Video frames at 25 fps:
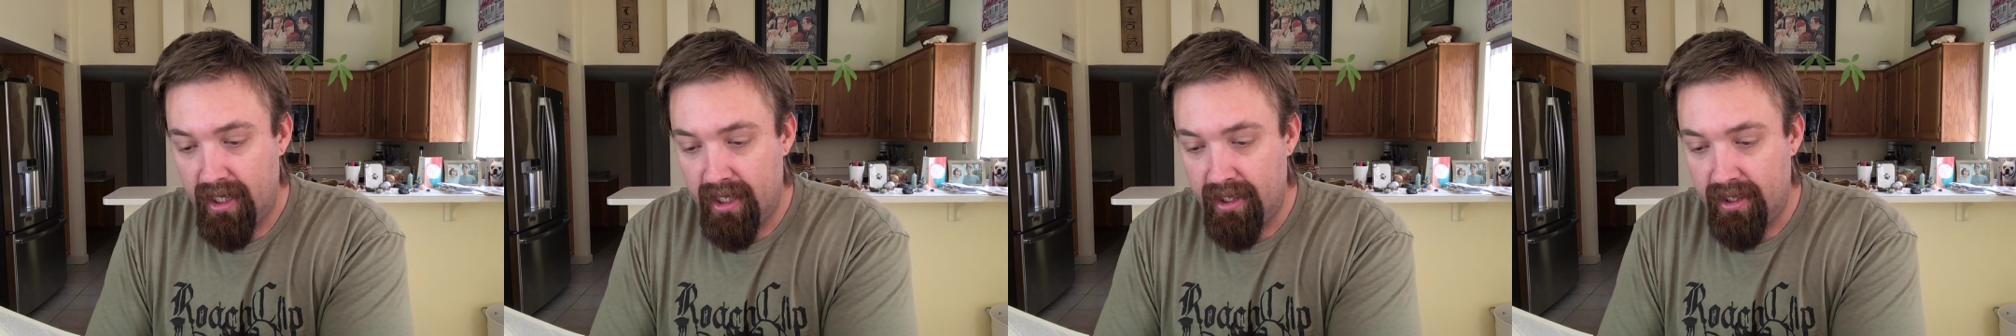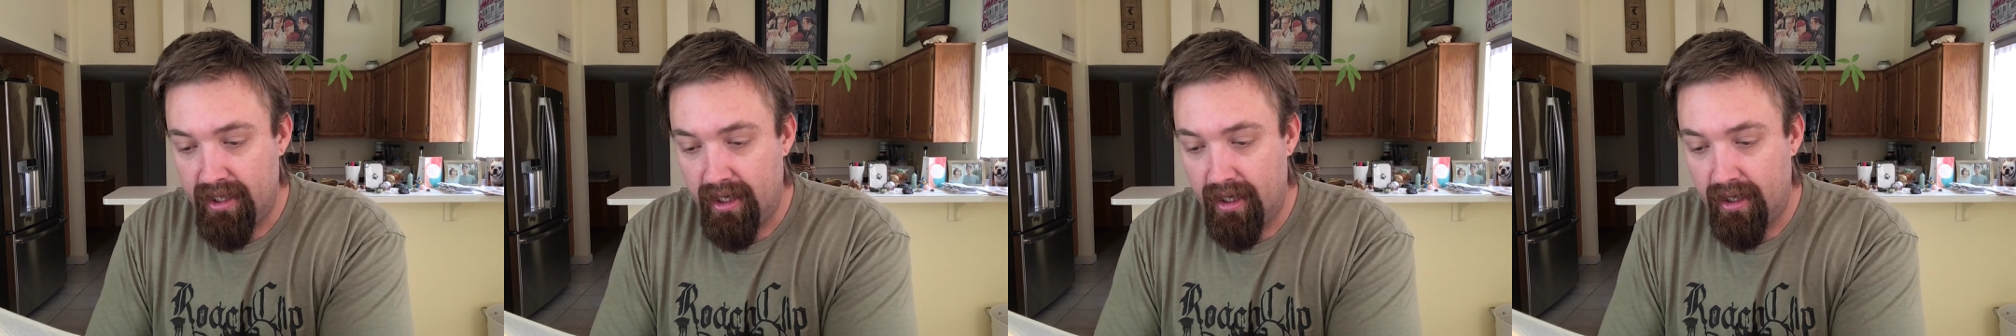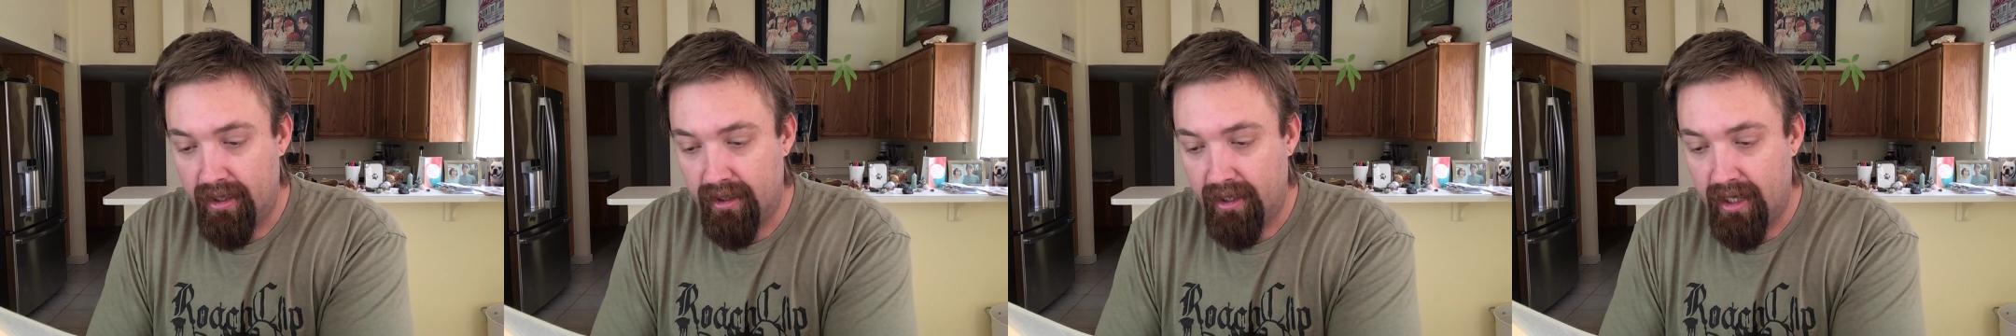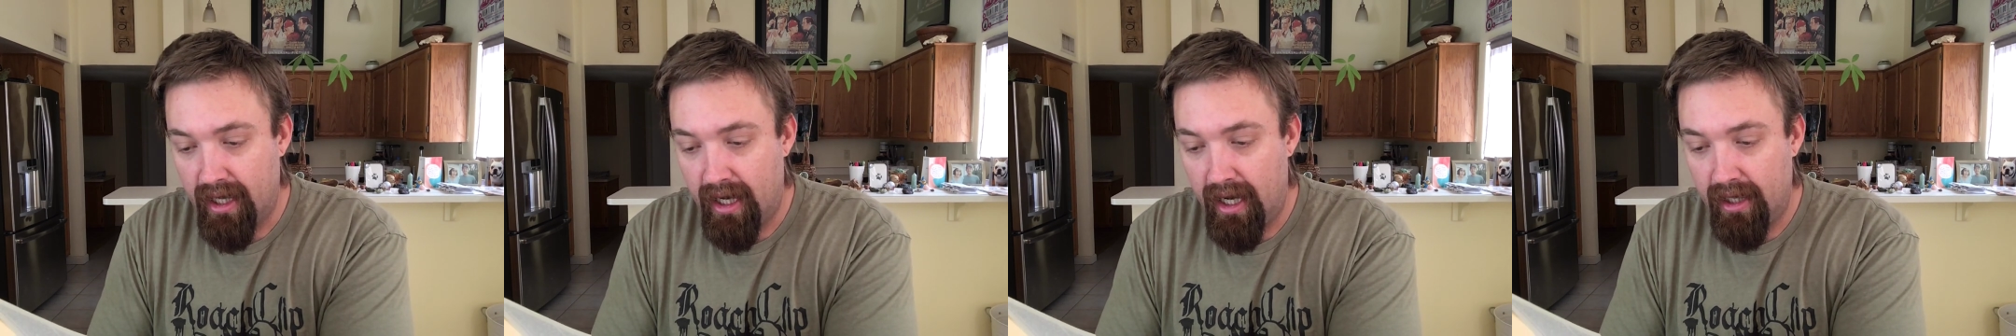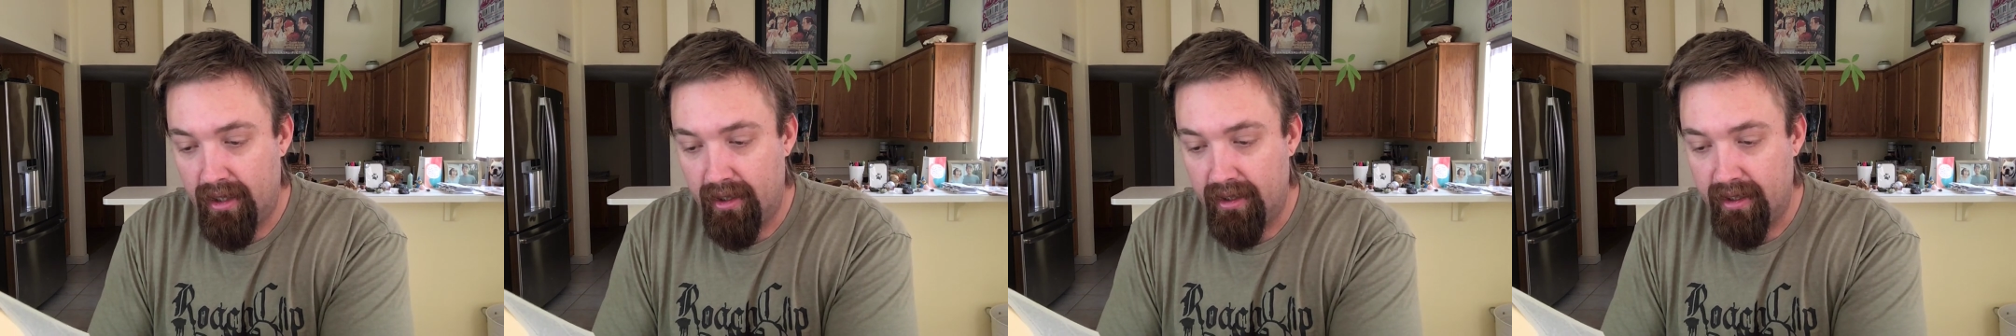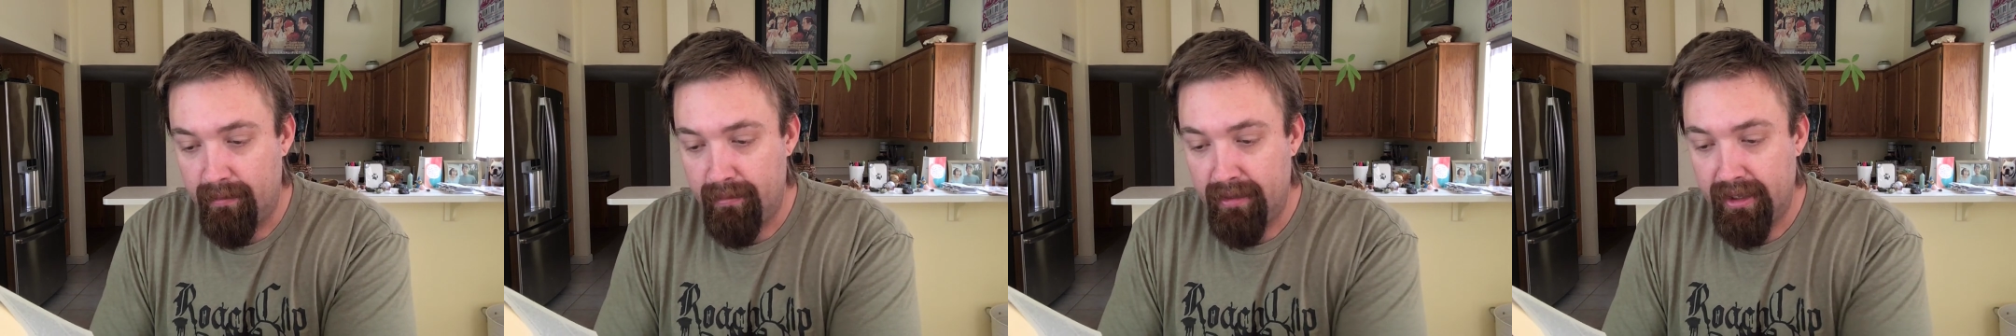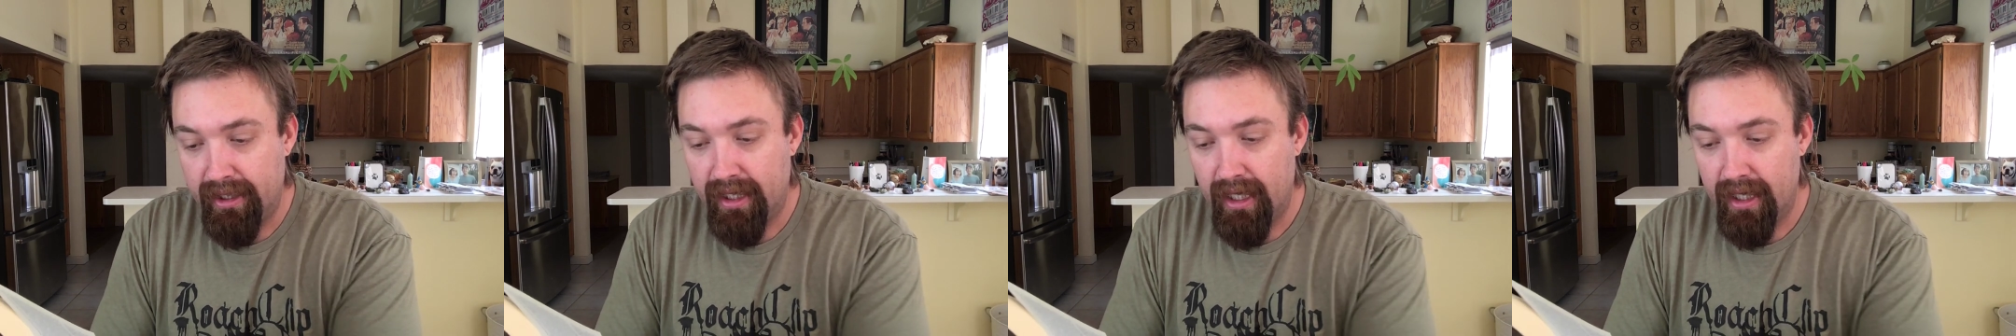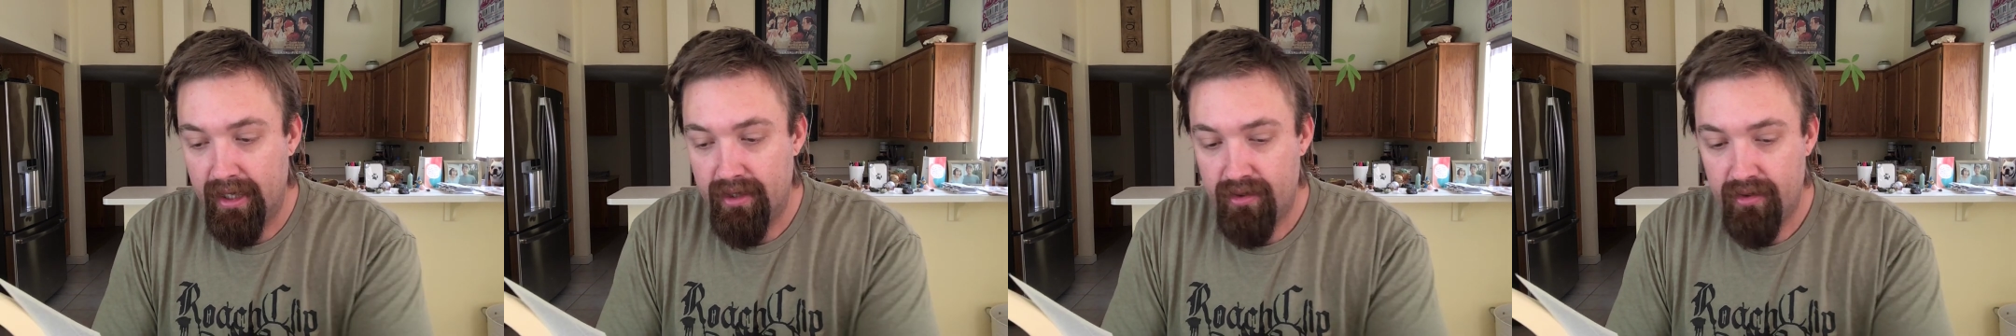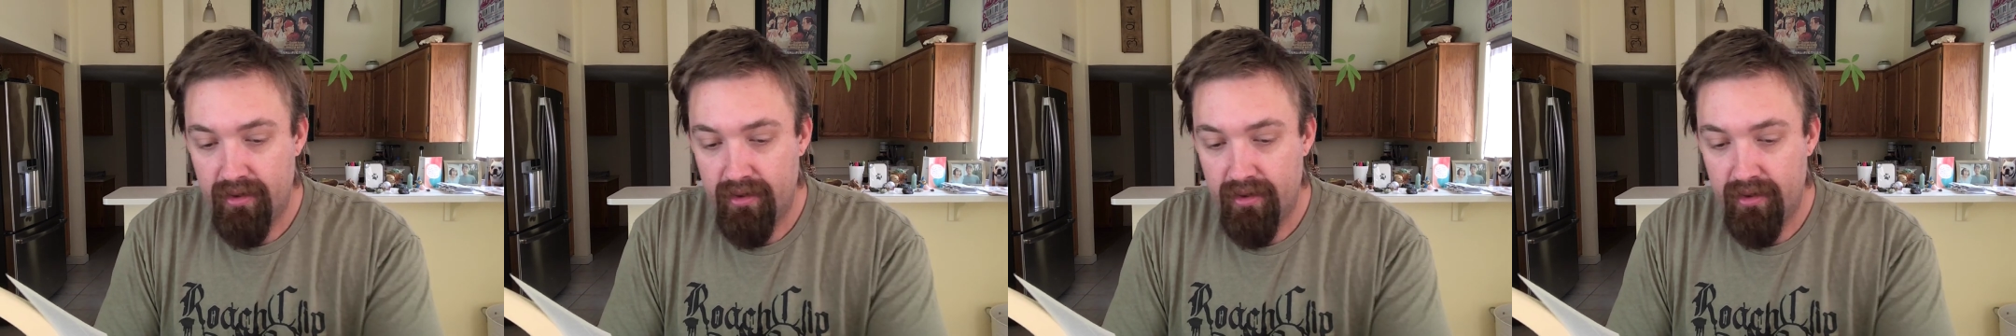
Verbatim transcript: and the ungodly began